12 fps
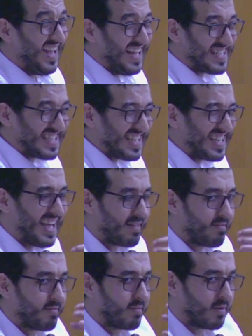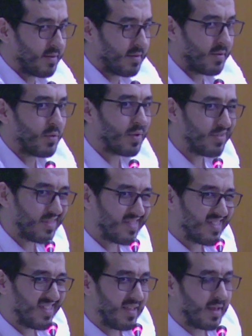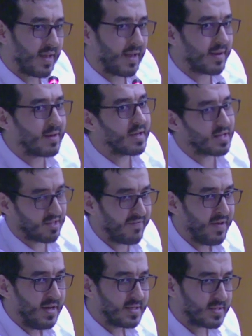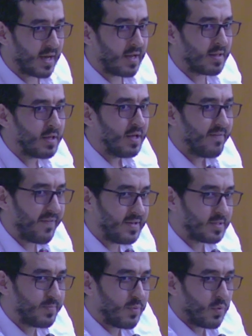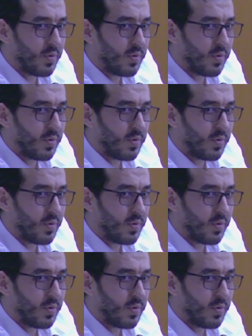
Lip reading: it got a negative side faced